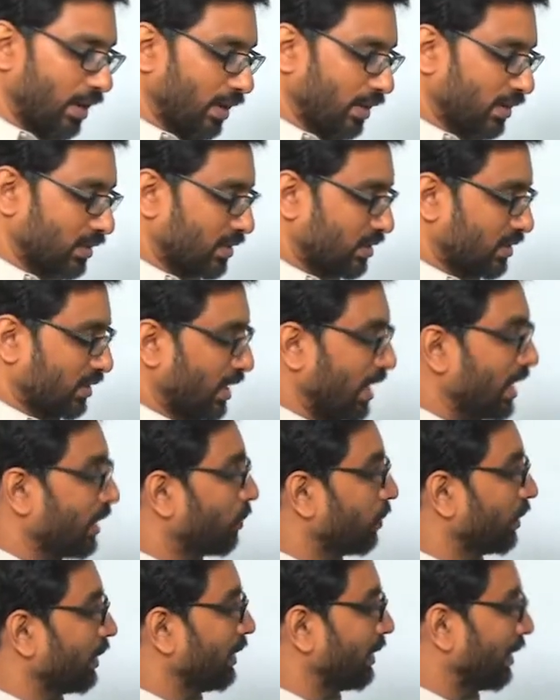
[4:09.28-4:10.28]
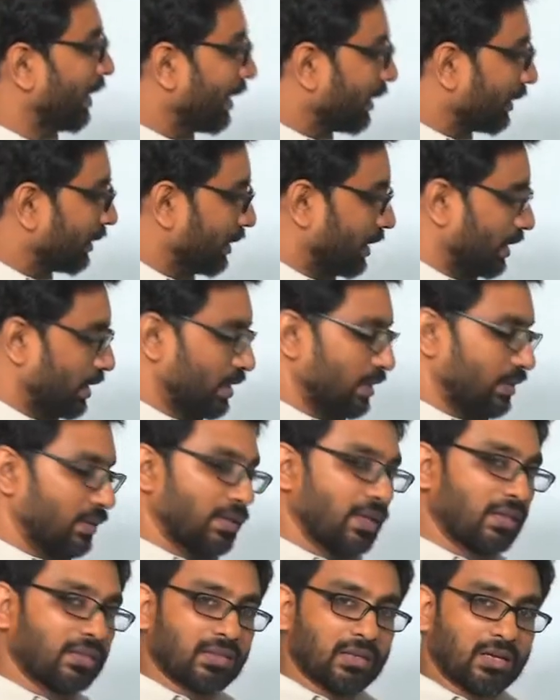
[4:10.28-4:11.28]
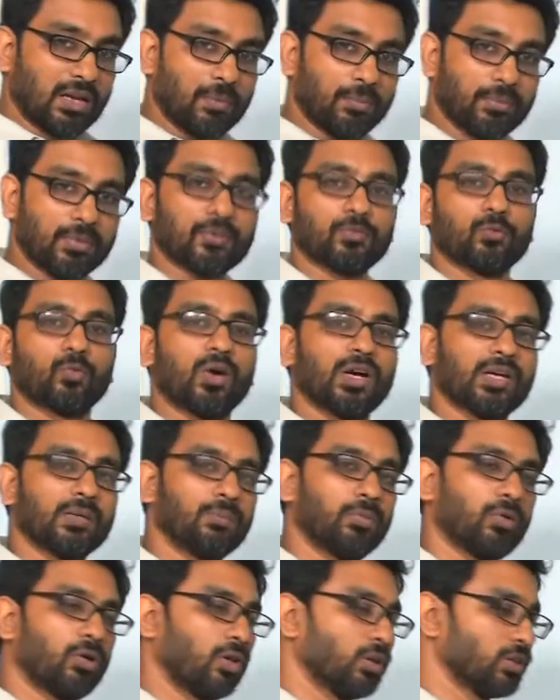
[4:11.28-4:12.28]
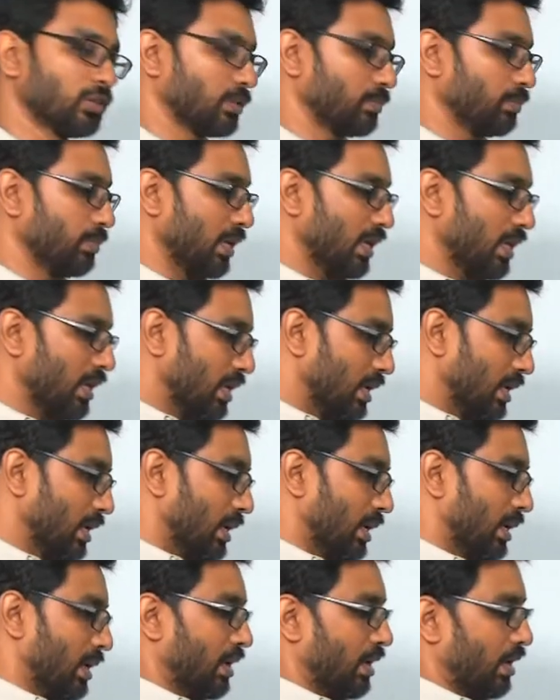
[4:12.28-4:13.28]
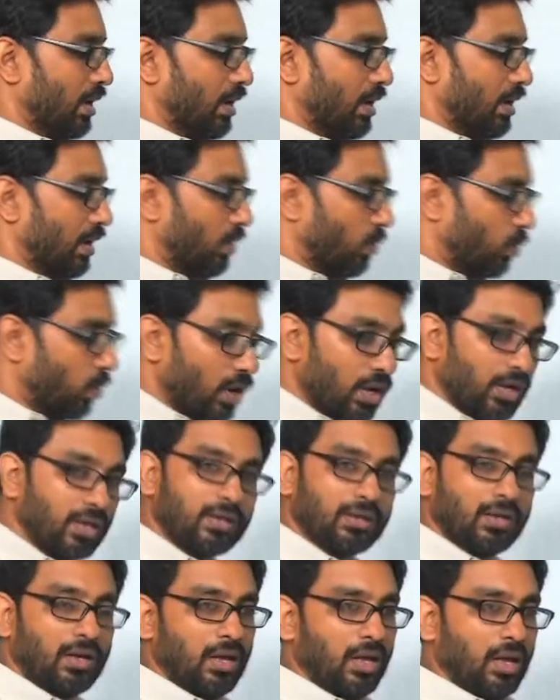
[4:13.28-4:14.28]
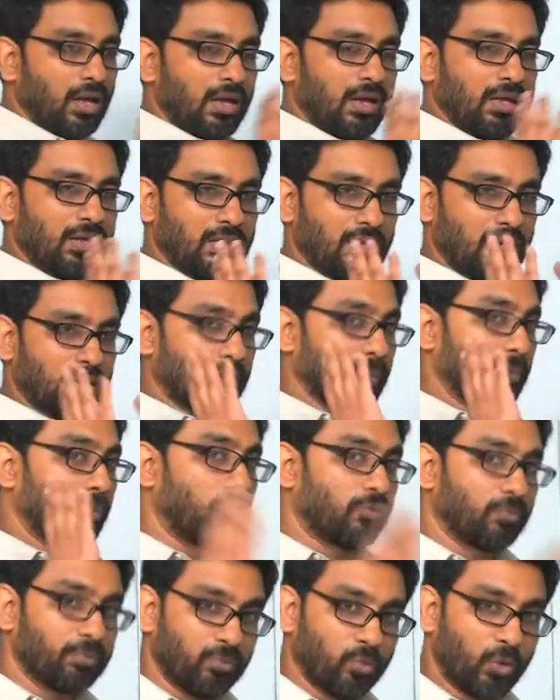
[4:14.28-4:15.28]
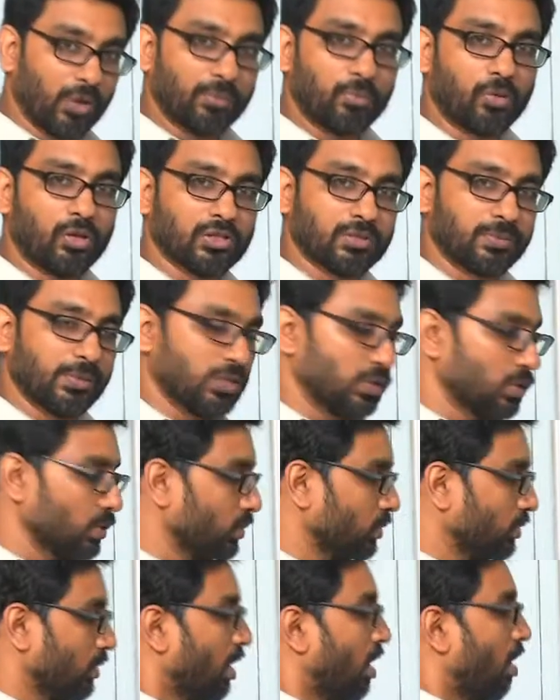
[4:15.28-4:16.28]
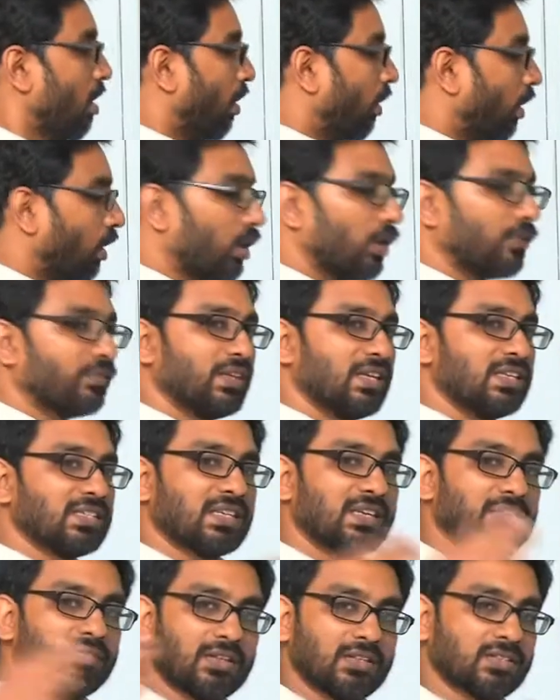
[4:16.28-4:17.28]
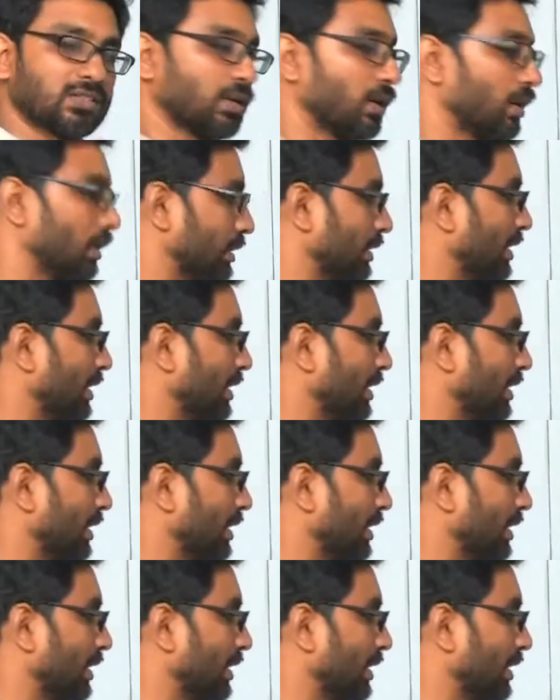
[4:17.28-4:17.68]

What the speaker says: it is equally likely that the number of white balls be 1, then the number of white balls be 2. All of these events are